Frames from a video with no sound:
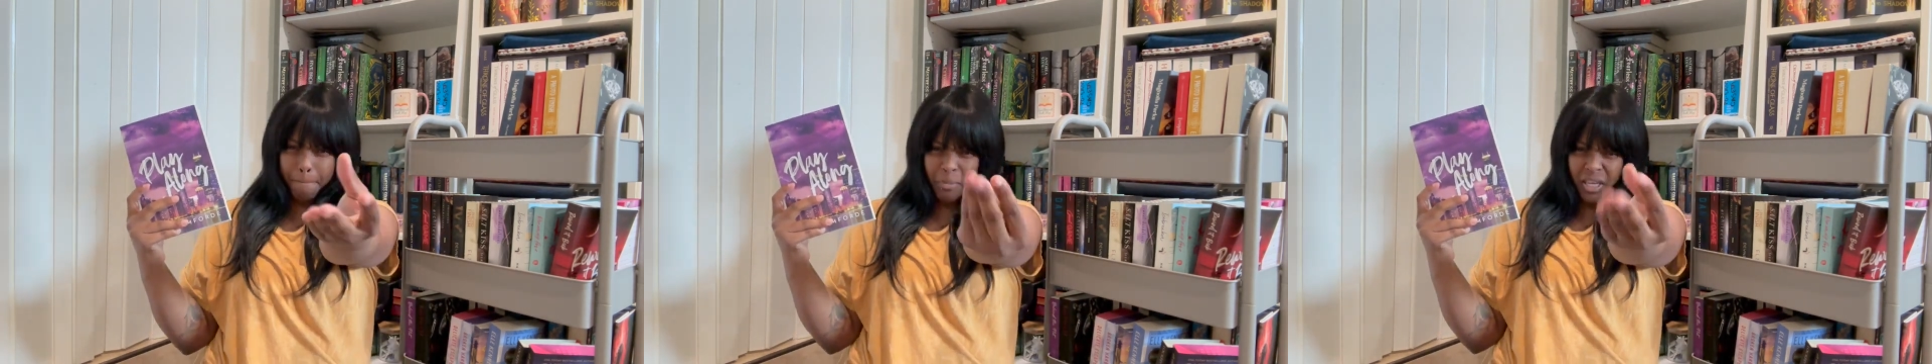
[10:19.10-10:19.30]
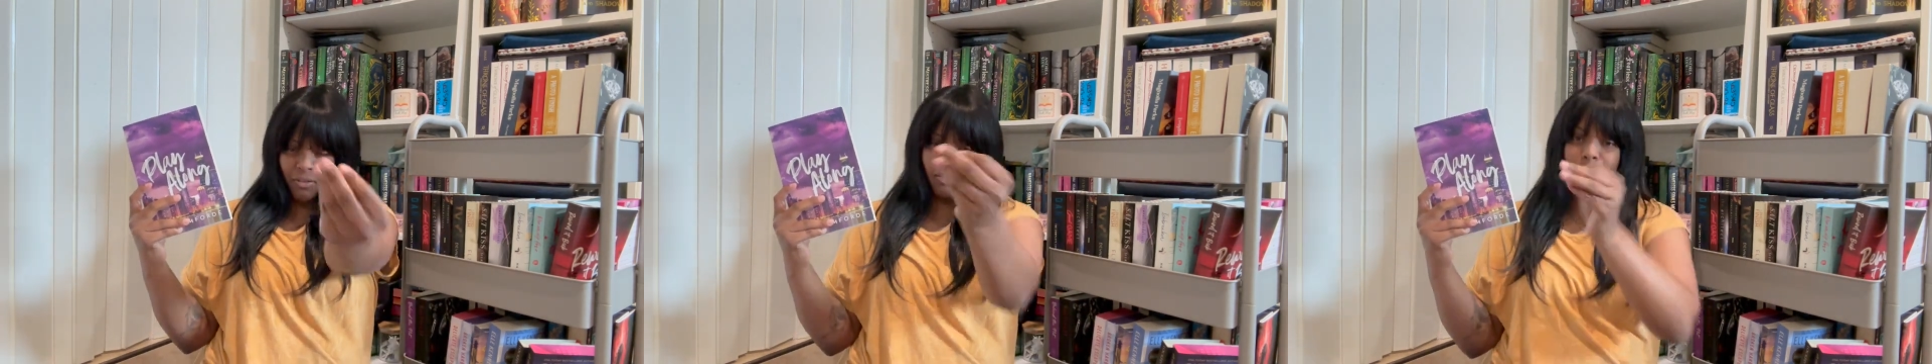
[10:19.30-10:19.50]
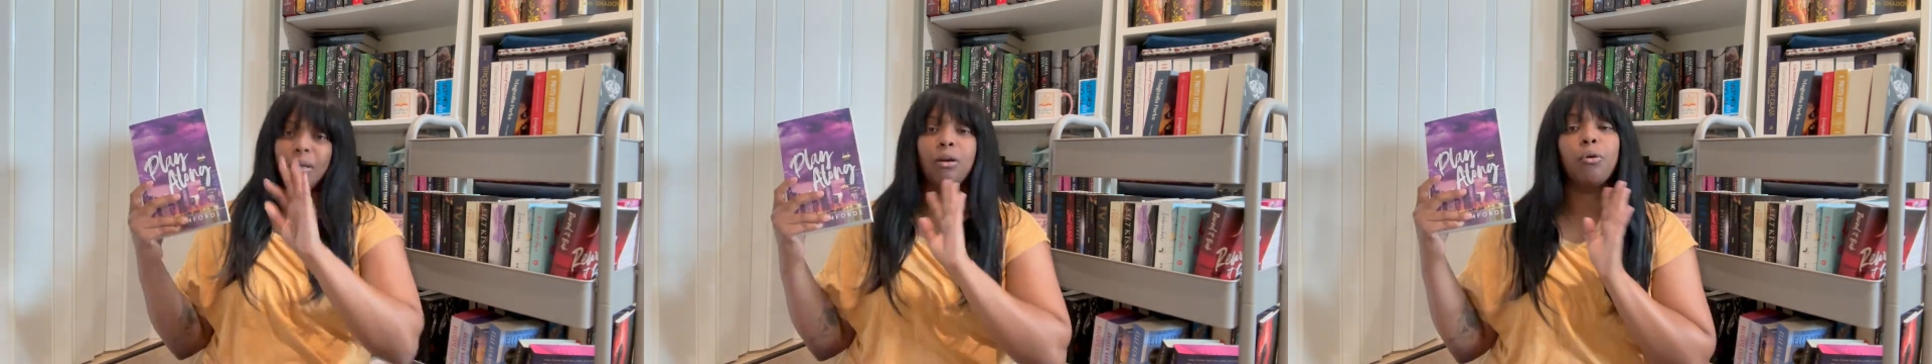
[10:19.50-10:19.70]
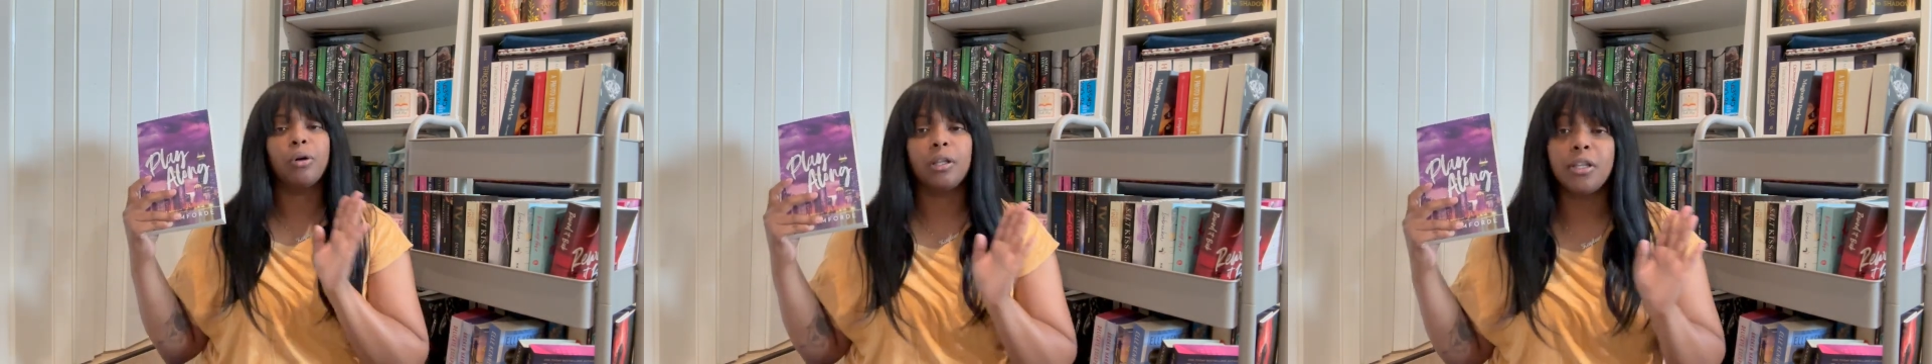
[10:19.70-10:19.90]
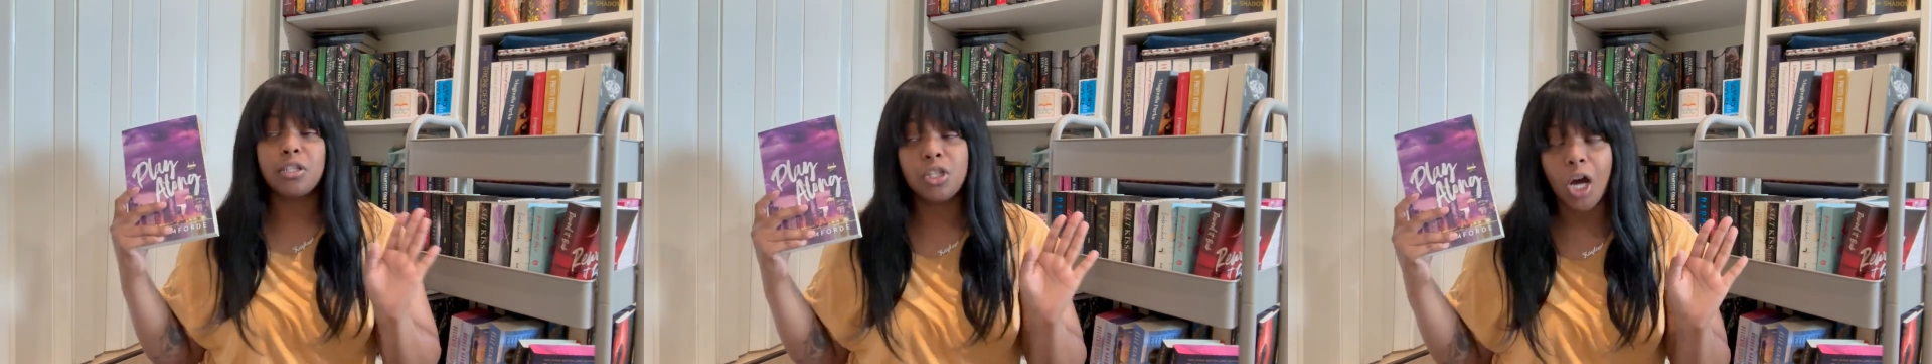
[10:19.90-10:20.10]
give it to me, or Liz